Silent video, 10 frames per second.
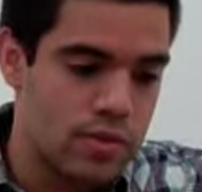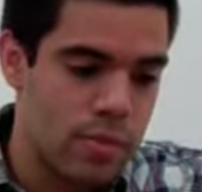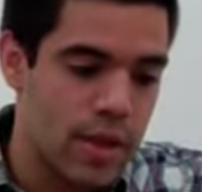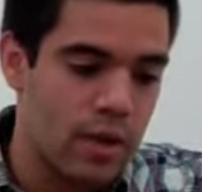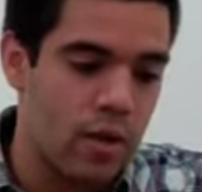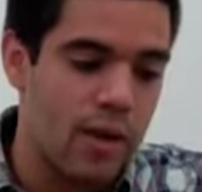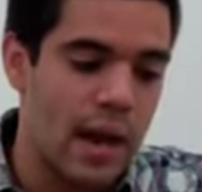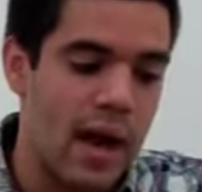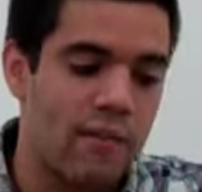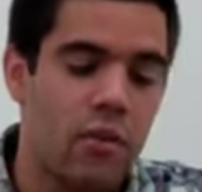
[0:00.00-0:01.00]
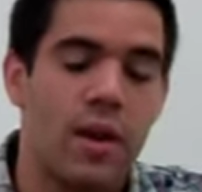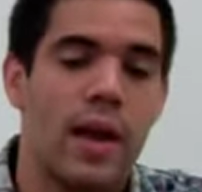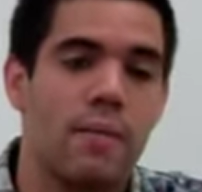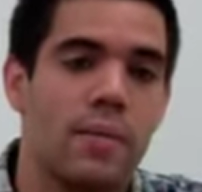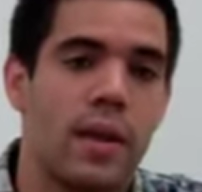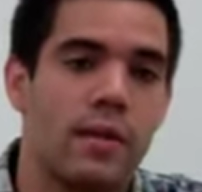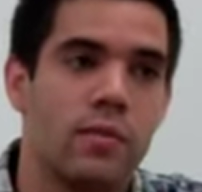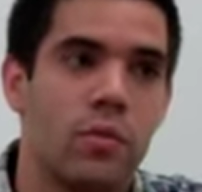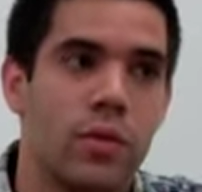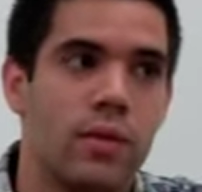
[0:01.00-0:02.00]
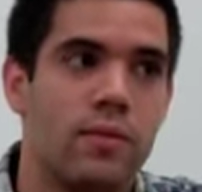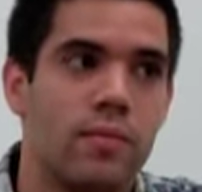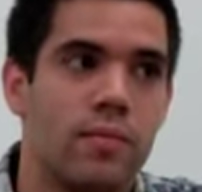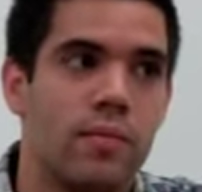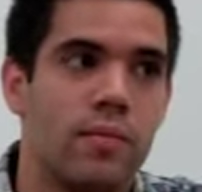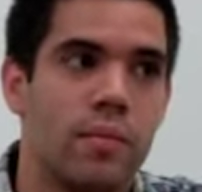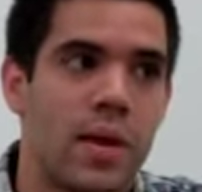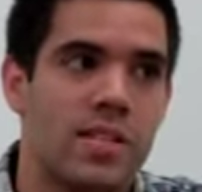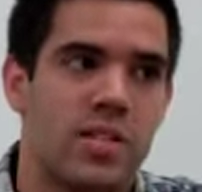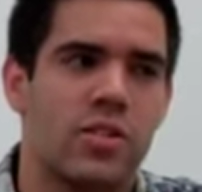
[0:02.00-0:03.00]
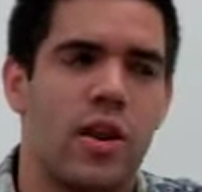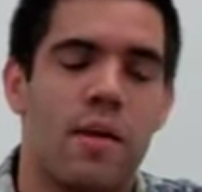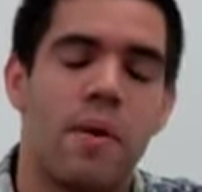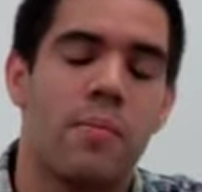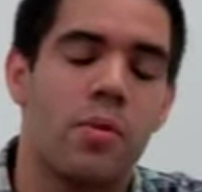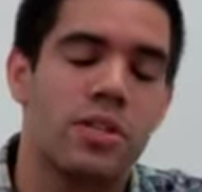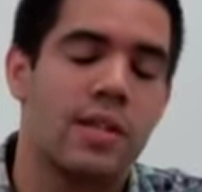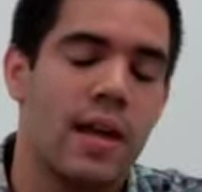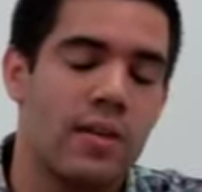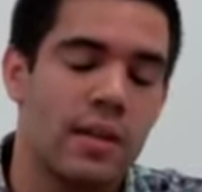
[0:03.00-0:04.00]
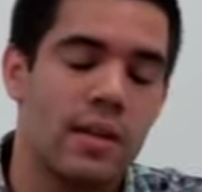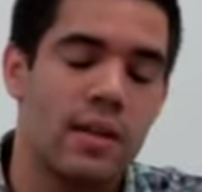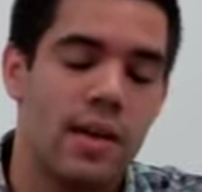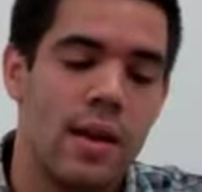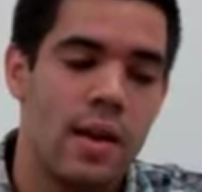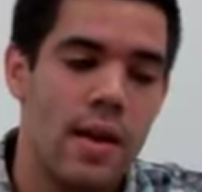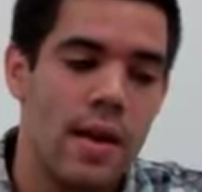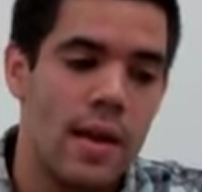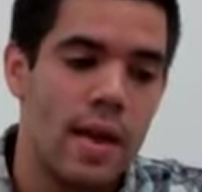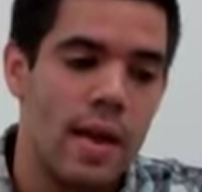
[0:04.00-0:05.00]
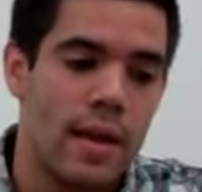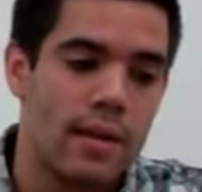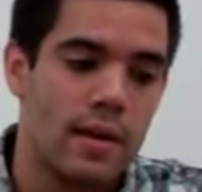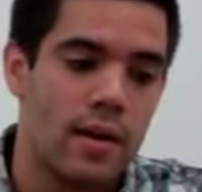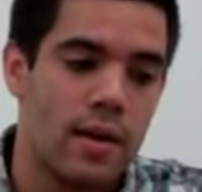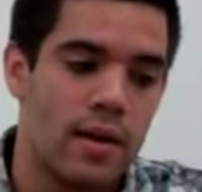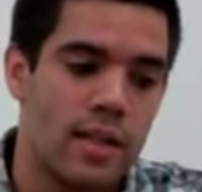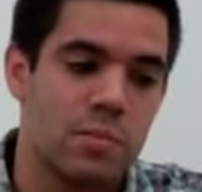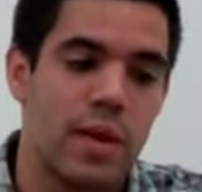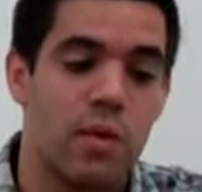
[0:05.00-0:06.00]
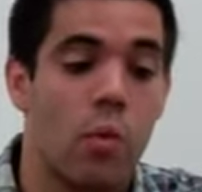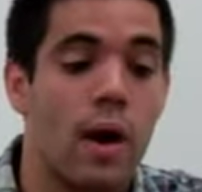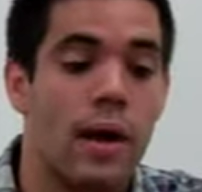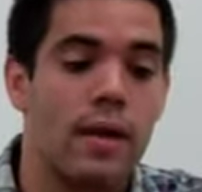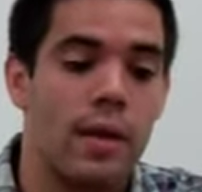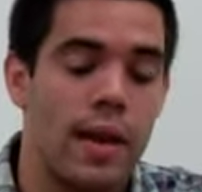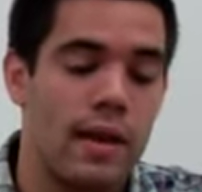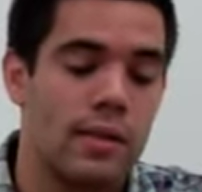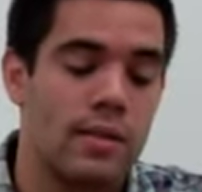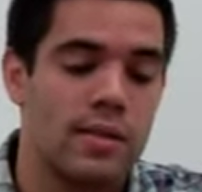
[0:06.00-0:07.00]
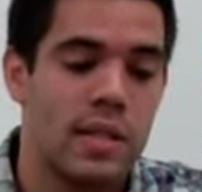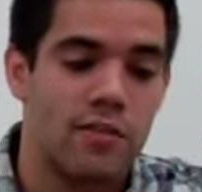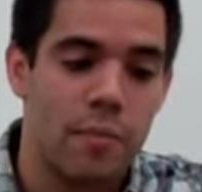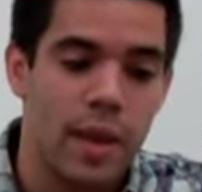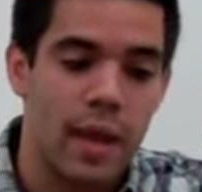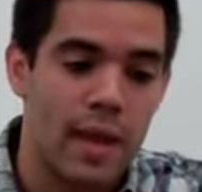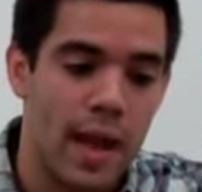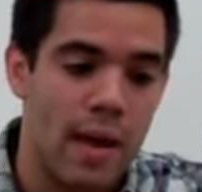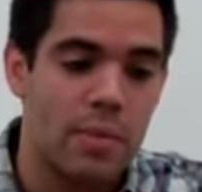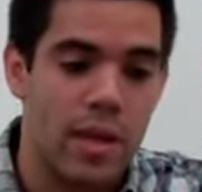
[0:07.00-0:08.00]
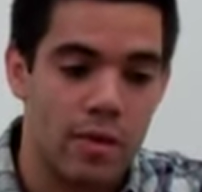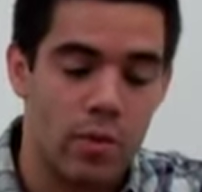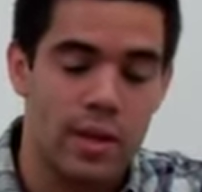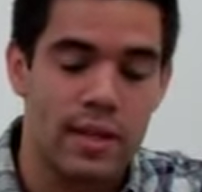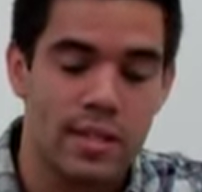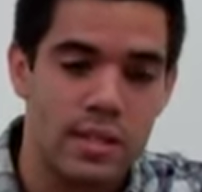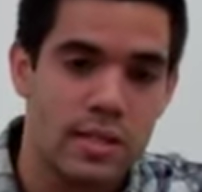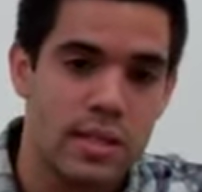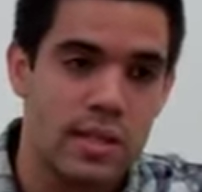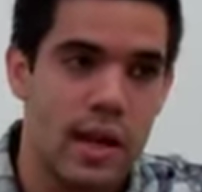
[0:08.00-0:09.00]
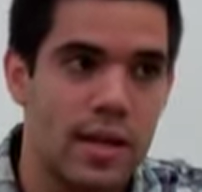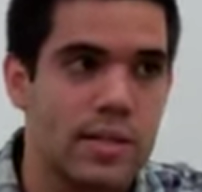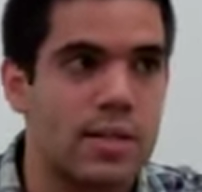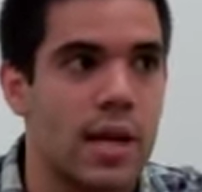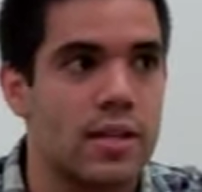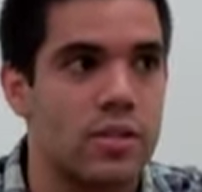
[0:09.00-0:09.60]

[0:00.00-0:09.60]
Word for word: pick an iPhone app that would best describe my personality and uh, explain why. And instead of picking an app that already existed, I decided